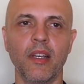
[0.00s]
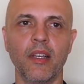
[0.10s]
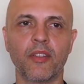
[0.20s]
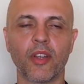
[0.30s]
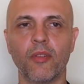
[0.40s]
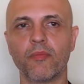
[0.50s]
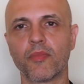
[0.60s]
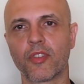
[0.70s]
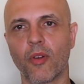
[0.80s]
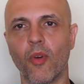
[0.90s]
So,
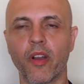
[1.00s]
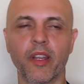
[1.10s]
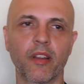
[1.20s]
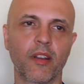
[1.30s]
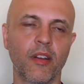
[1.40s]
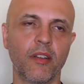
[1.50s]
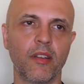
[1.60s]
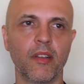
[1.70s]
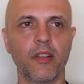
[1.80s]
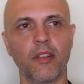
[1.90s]
start walking
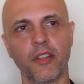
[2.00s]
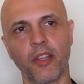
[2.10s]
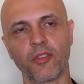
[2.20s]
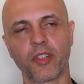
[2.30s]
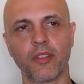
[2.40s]
on the other,